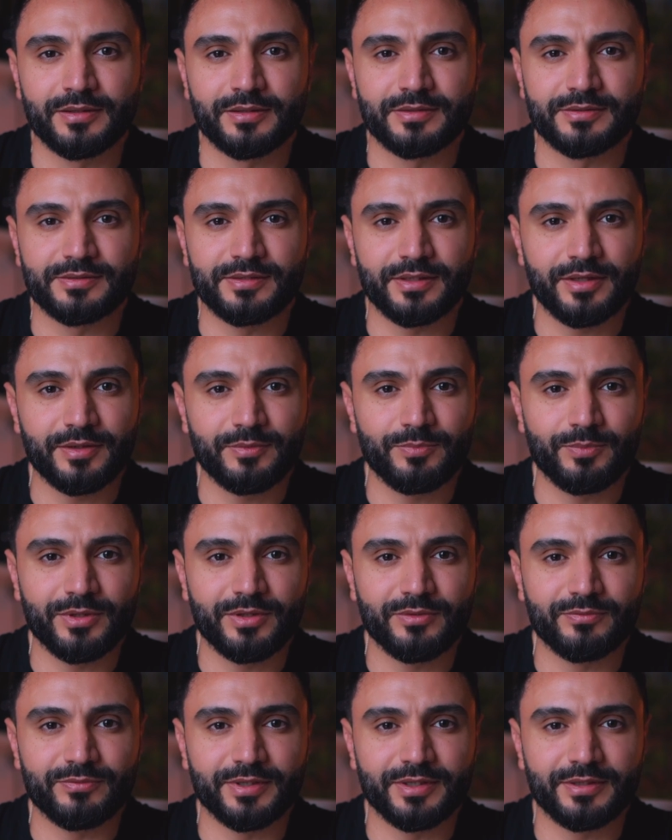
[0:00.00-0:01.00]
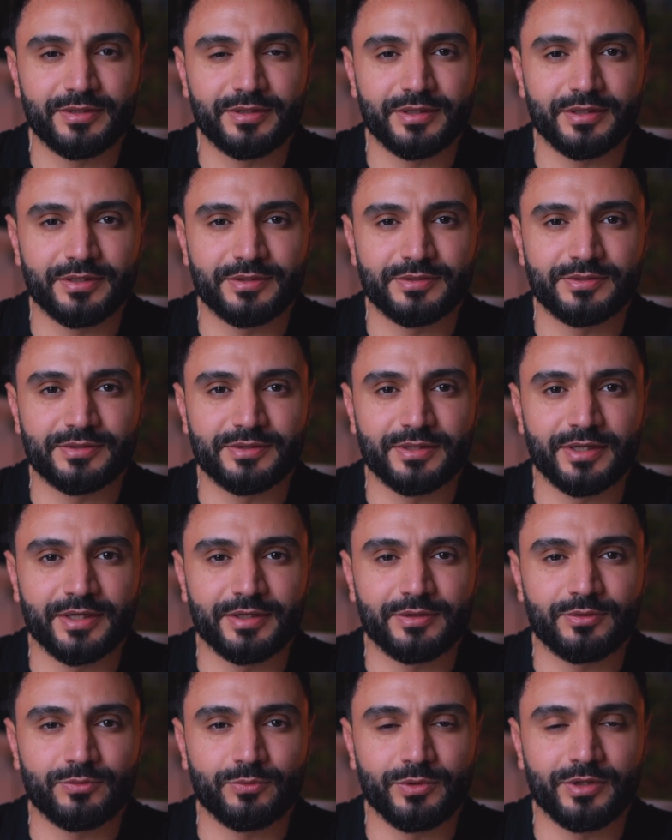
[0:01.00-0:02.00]
Second benefit is
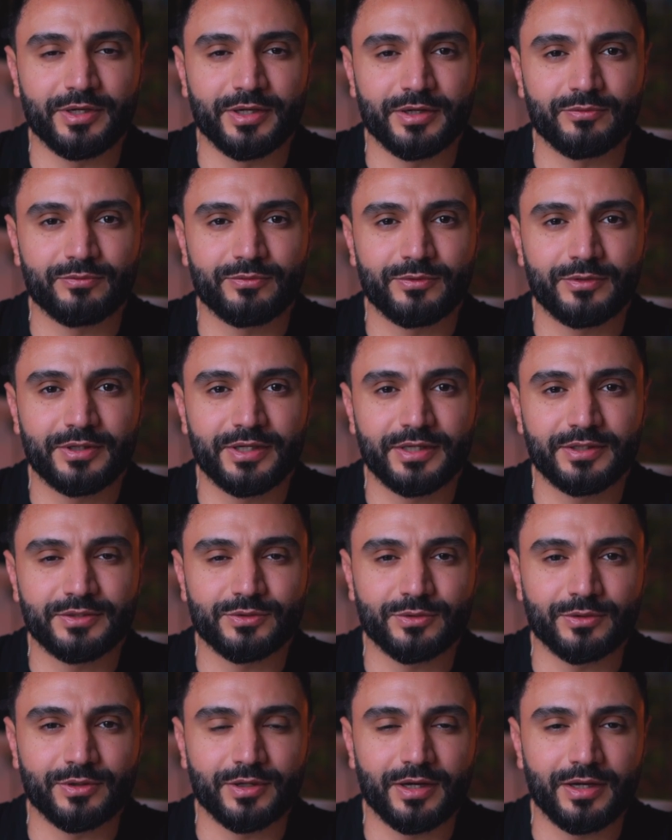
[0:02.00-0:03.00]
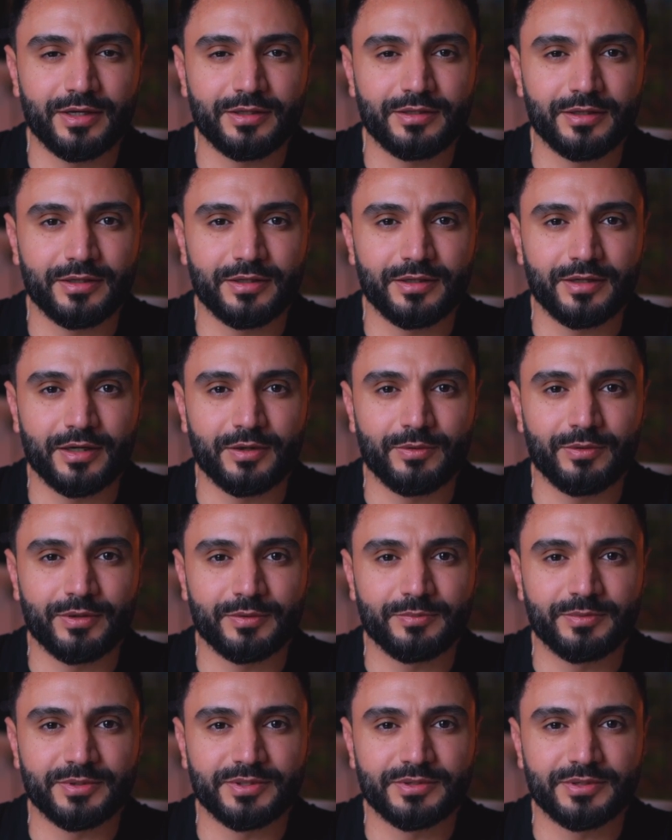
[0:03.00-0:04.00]
that we can focus on writing our
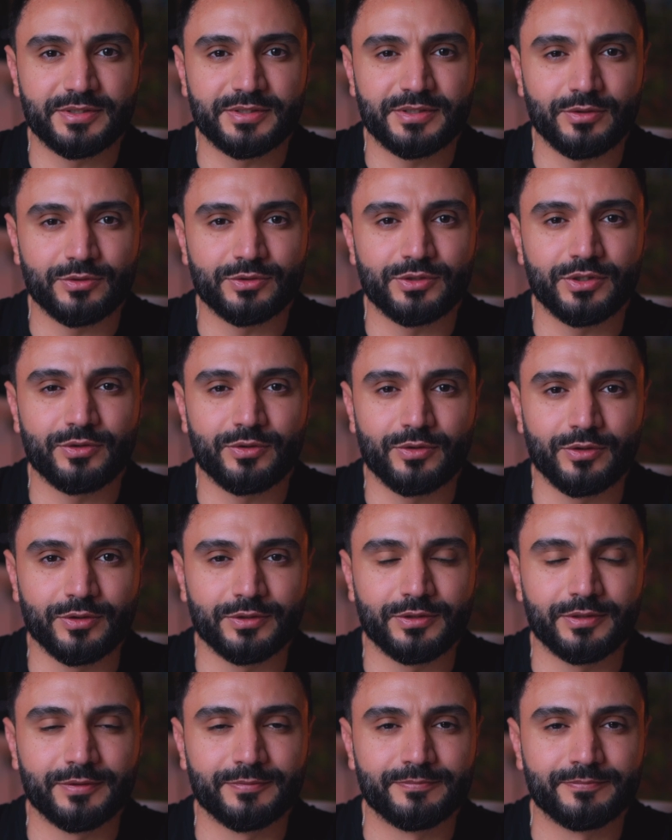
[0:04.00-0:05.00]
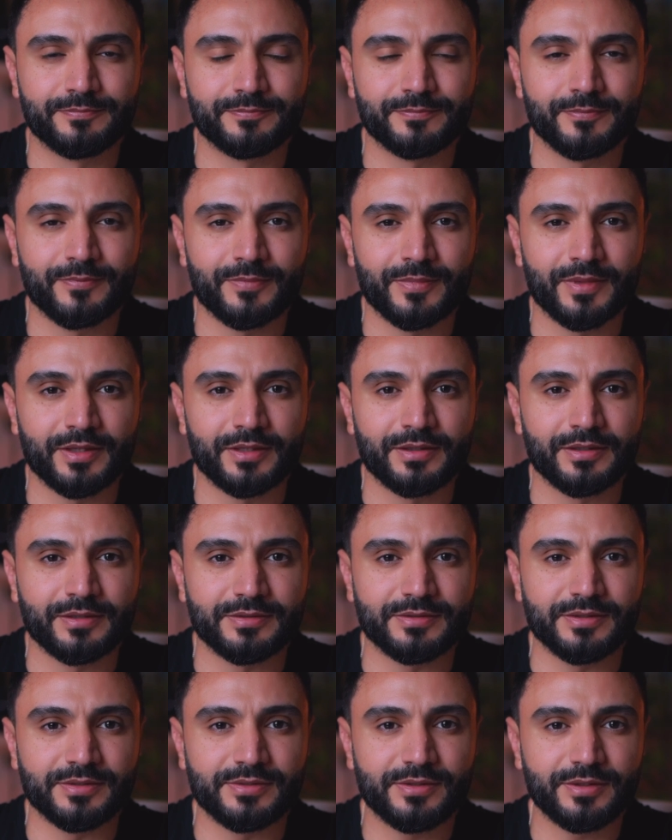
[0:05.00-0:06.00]
business logic code.
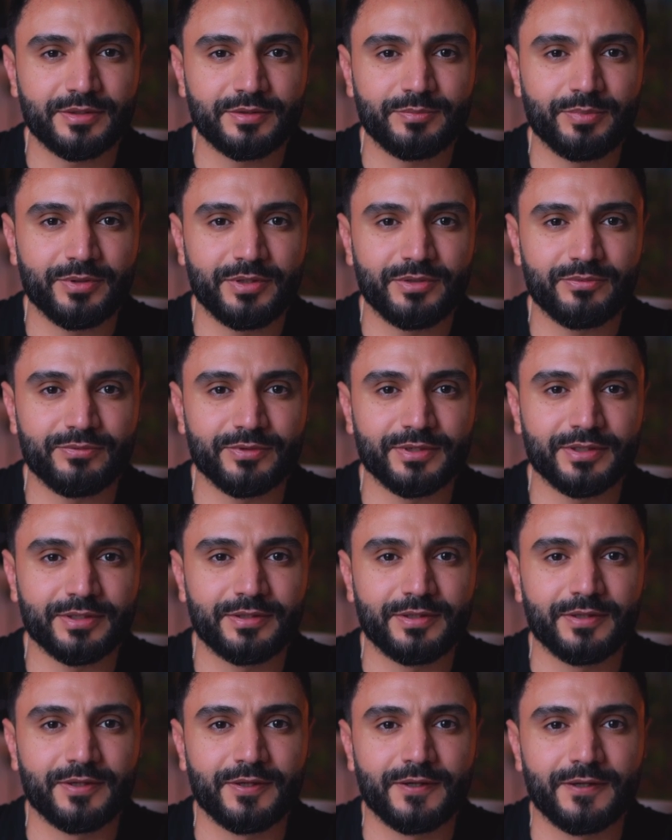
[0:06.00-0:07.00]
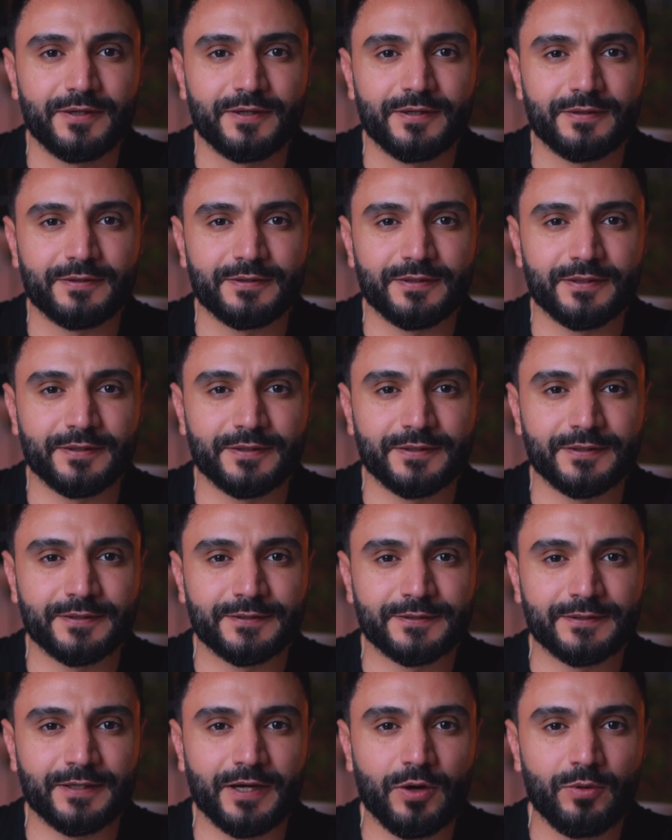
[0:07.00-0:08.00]
The third benefit, uh,
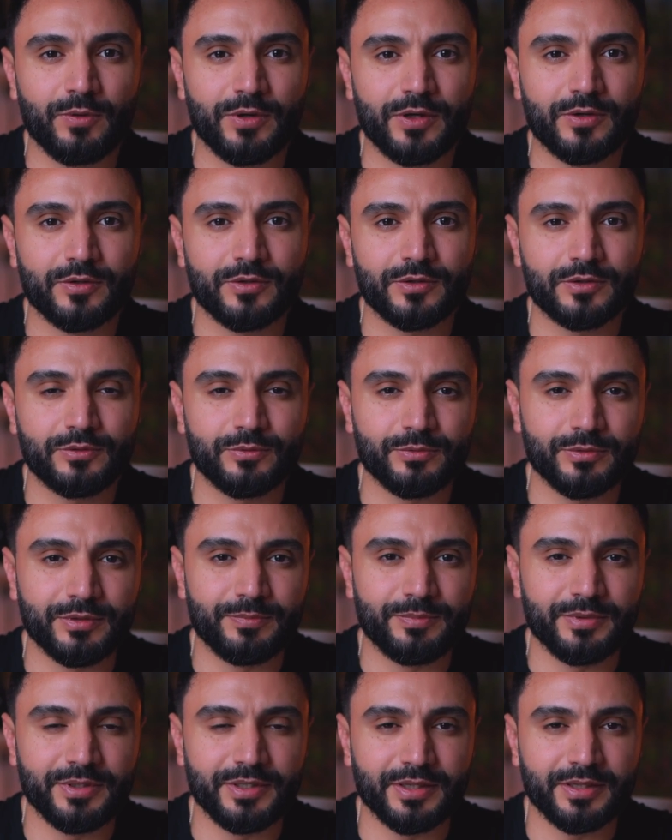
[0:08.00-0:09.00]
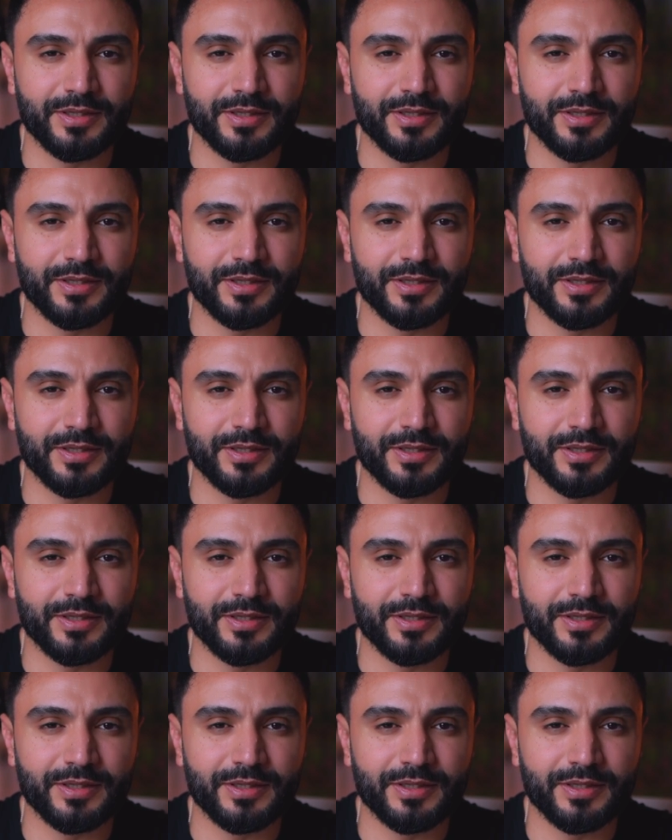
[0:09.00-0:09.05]
our code will be